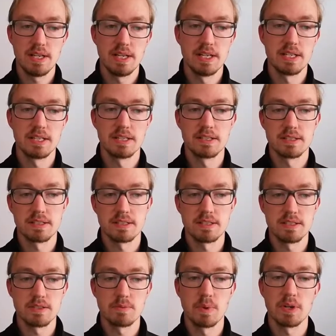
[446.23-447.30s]
and
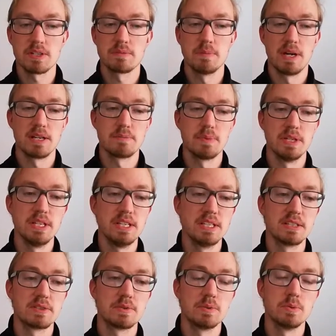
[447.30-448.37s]
is what might be
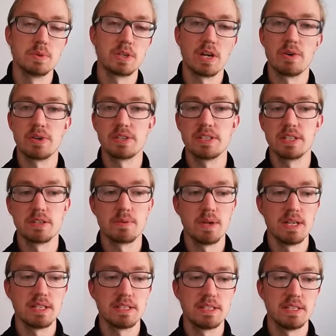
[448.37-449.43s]
needed to guarantee
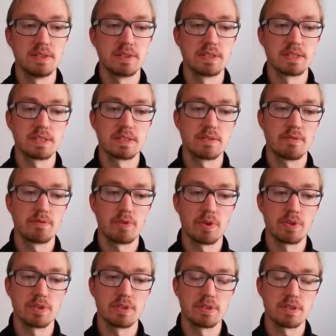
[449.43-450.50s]
quality and
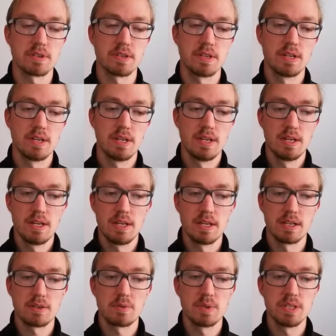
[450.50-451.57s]
for the
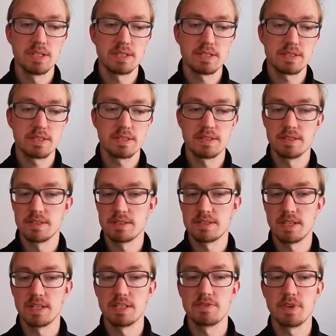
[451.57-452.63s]
increase the
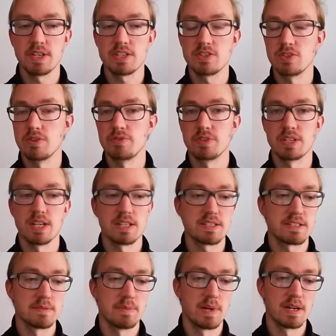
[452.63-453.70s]
satisfaction of the
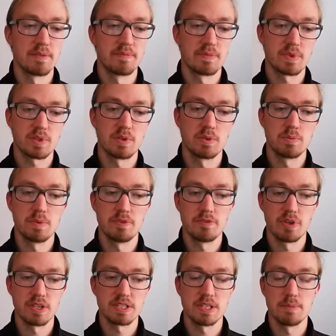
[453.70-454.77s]
customer. Could be,
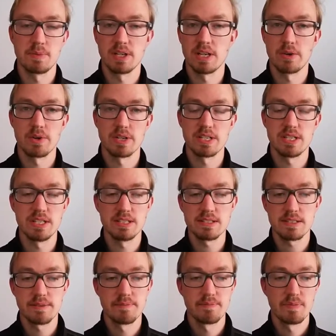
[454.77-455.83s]
for example,
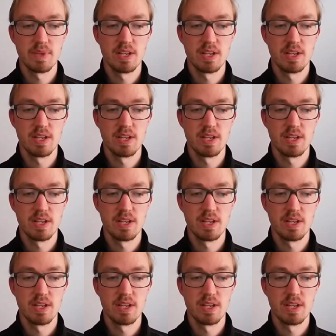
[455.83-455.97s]
guarantees.